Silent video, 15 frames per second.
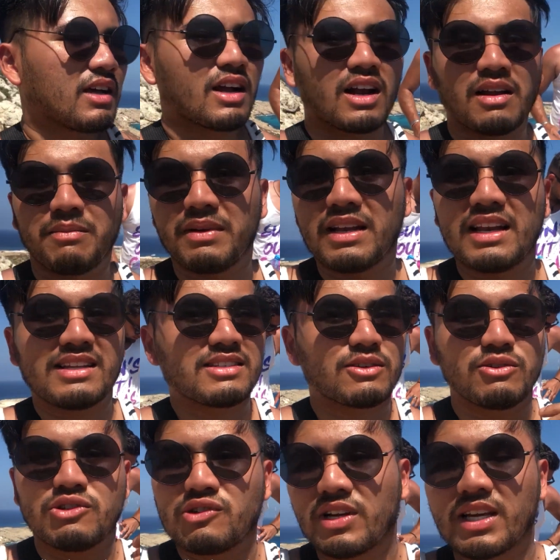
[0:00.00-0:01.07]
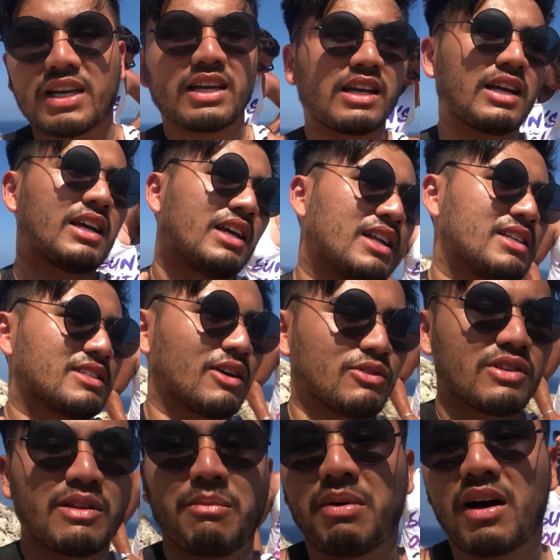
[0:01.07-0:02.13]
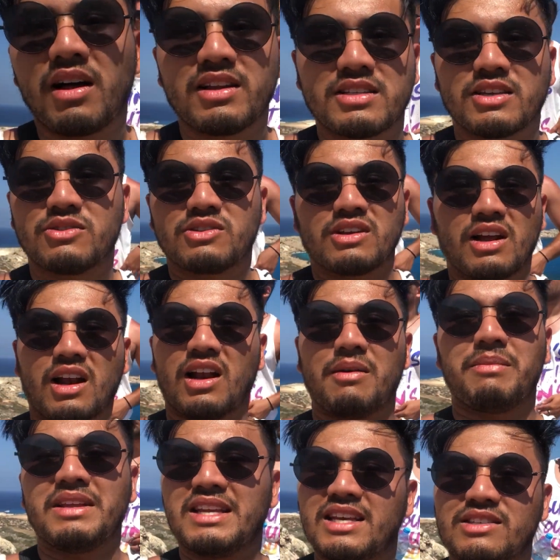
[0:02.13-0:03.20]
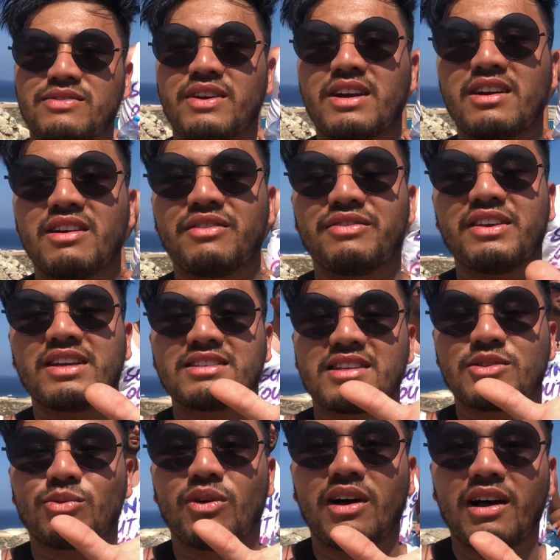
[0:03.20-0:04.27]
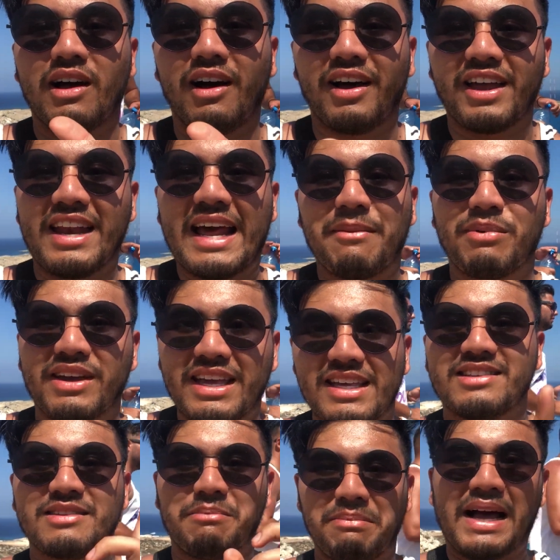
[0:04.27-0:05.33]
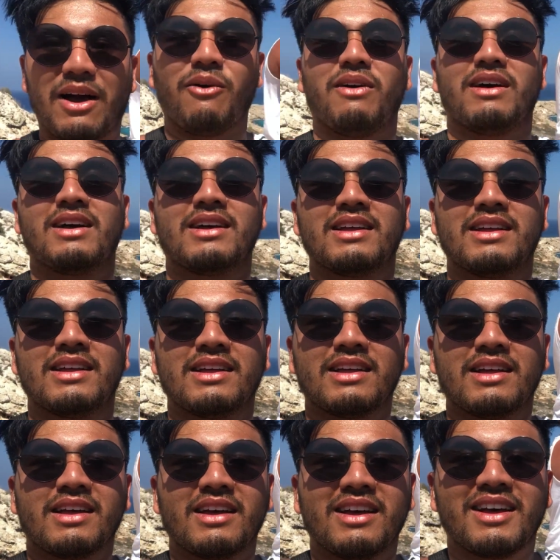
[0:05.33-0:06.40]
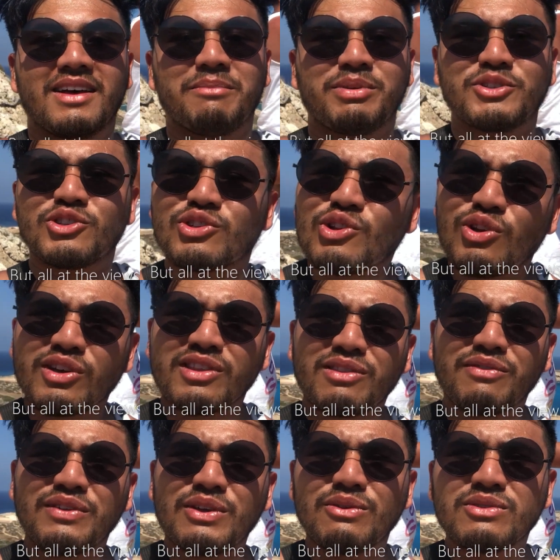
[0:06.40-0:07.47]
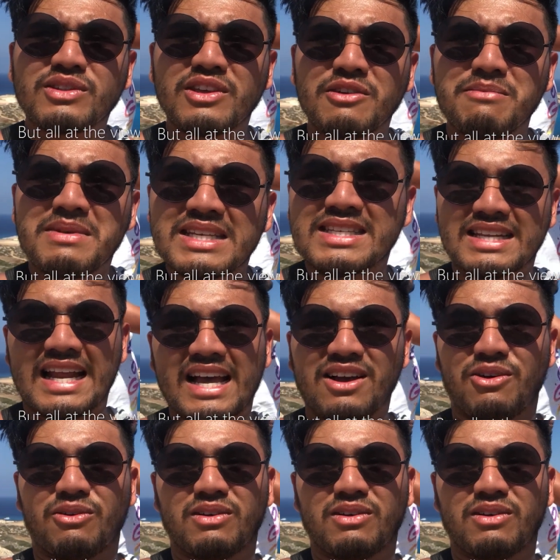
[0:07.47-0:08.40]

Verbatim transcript: clubbing, let's go drinking, let's go to the bar, let's go to the club. And yes, fair enough, yes, that's what I never is about. But just look at the views that you're missing out. I